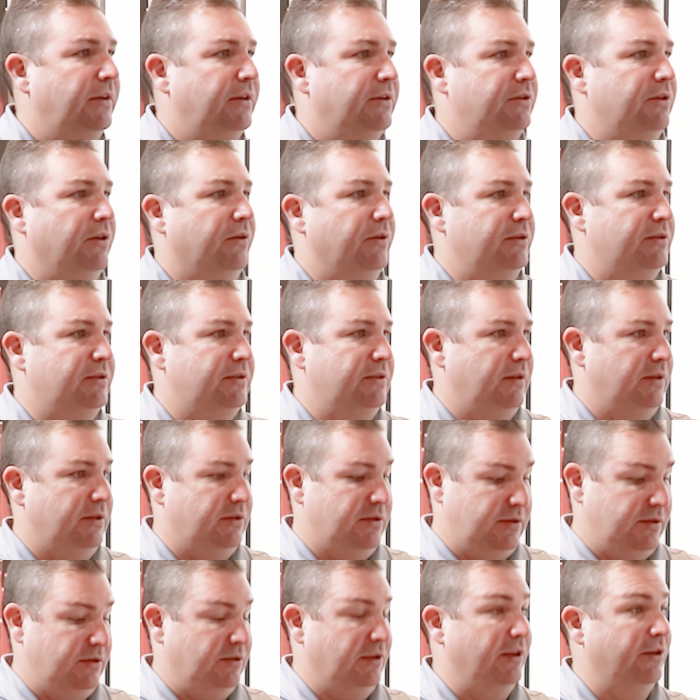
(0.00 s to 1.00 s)
So it's
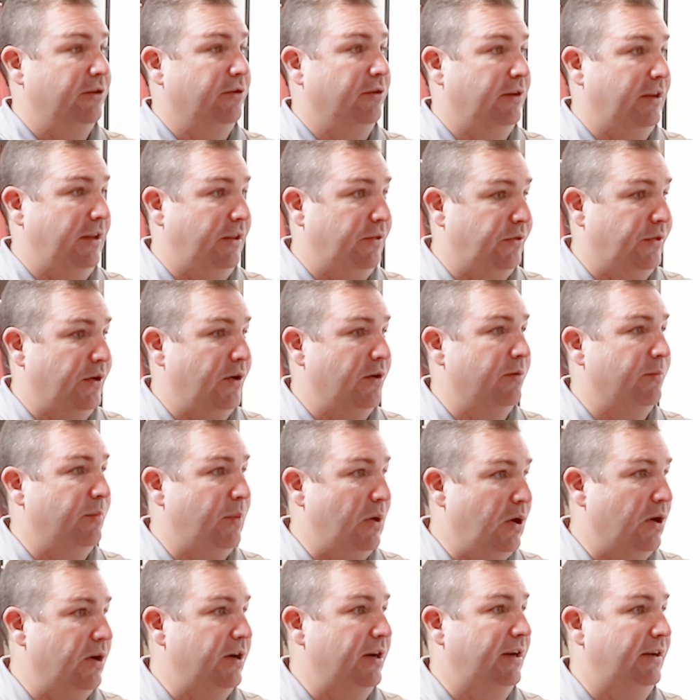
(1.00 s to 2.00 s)
literally
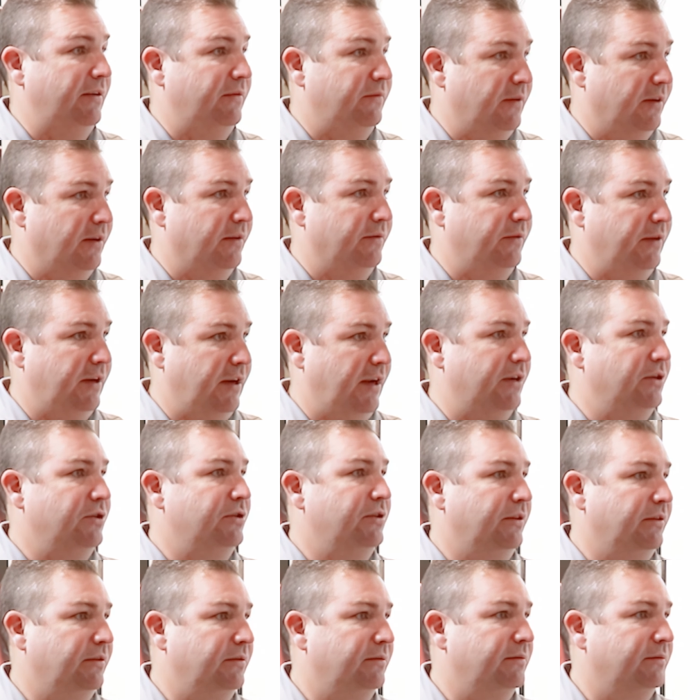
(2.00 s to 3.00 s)
third-party
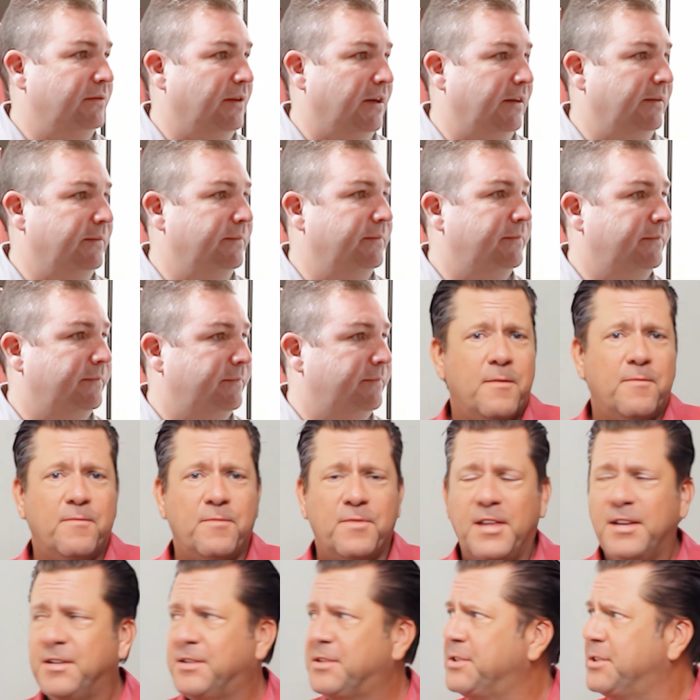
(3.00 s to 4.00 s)
verification, right?
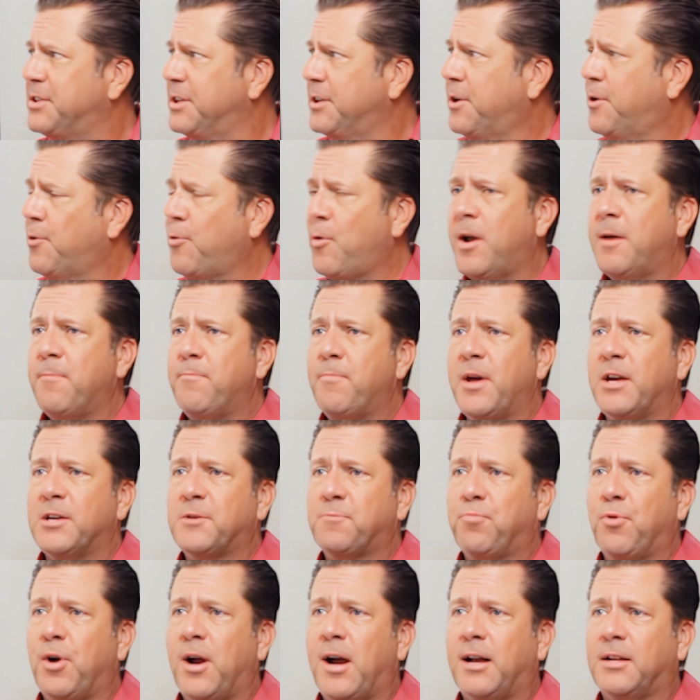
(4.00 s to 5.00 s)
This is a great
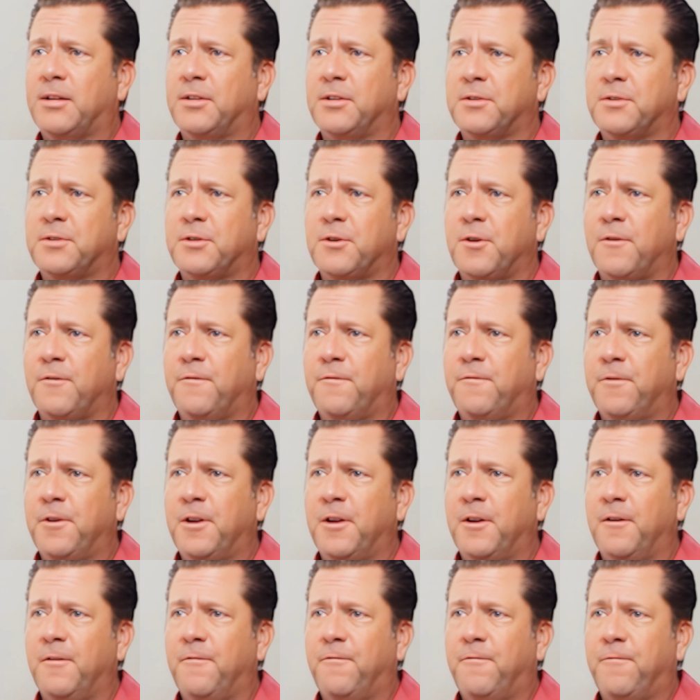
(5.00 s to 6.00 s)
best practice. So
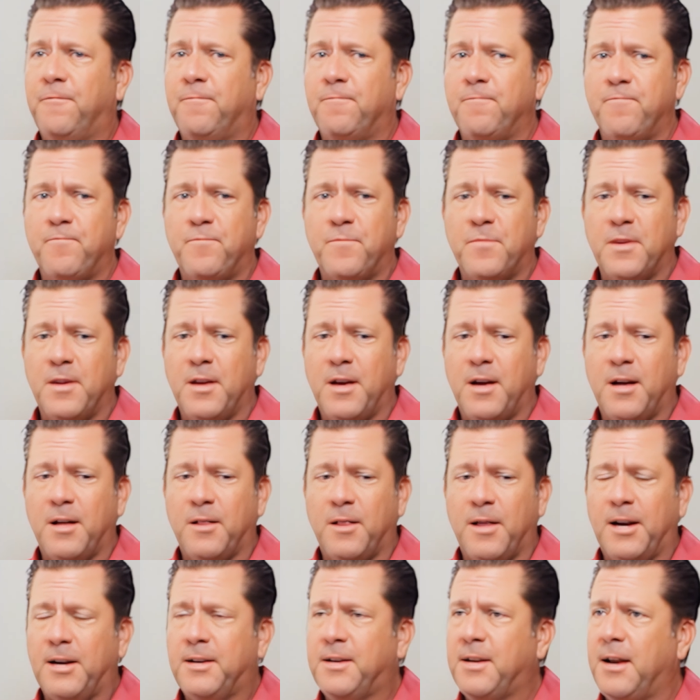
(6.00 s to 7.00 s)
if a
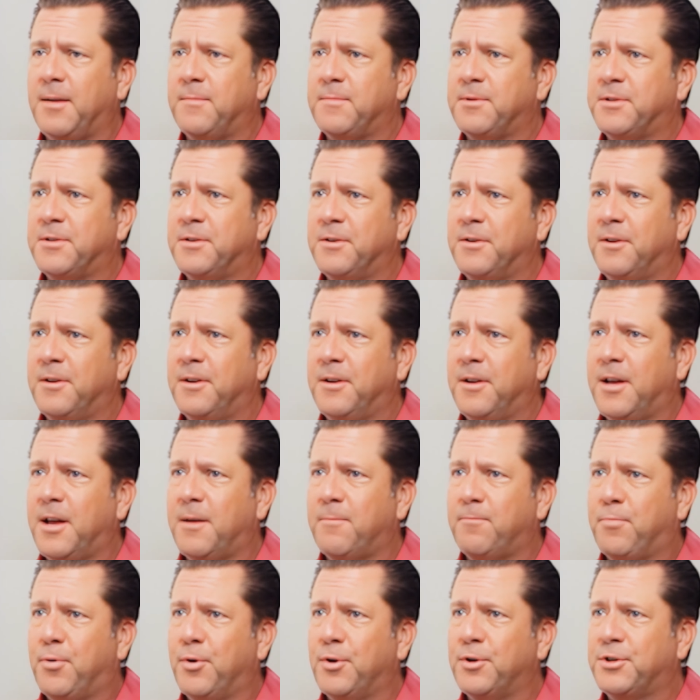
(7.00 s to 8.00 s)
lot of times you
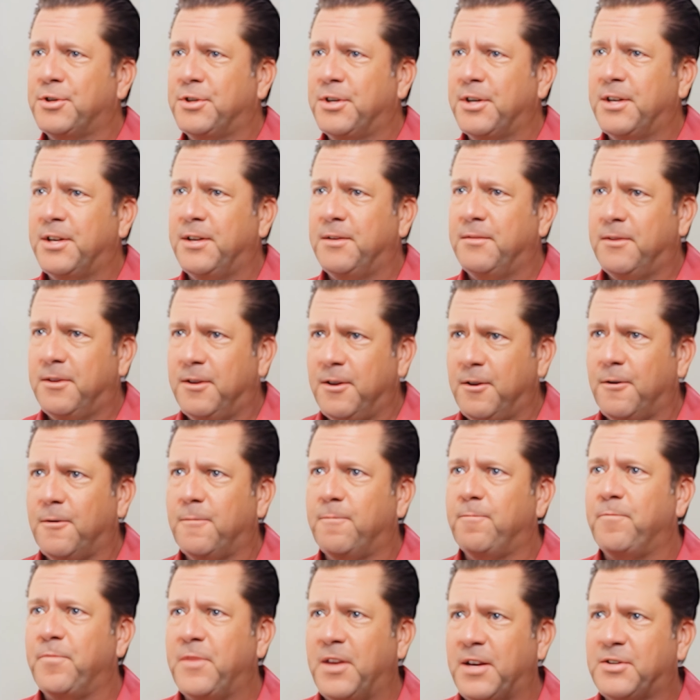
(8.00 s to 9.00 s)
get pushed to
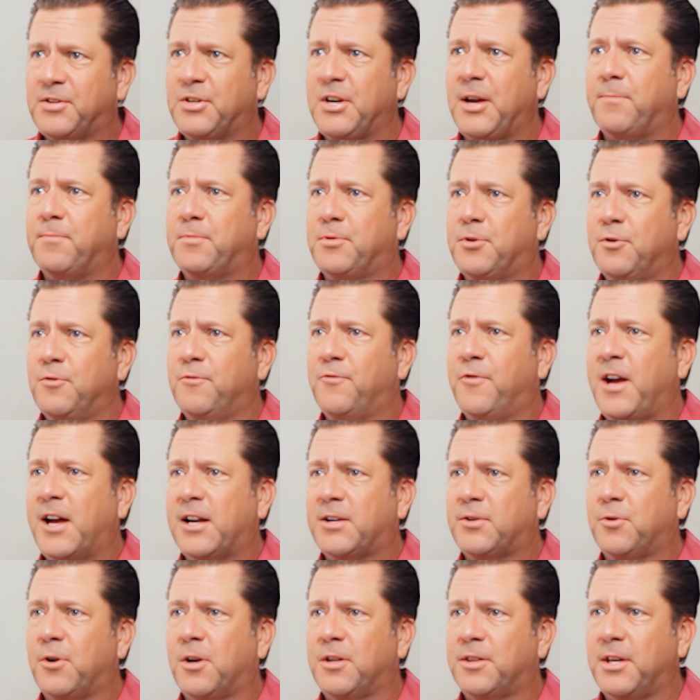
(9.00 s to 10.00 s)
accept
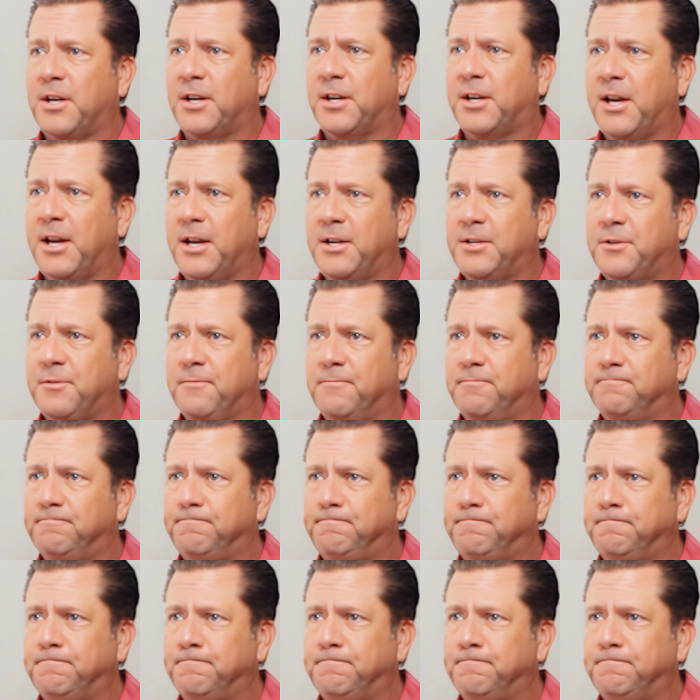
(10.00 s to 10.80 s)
two-factor authentication,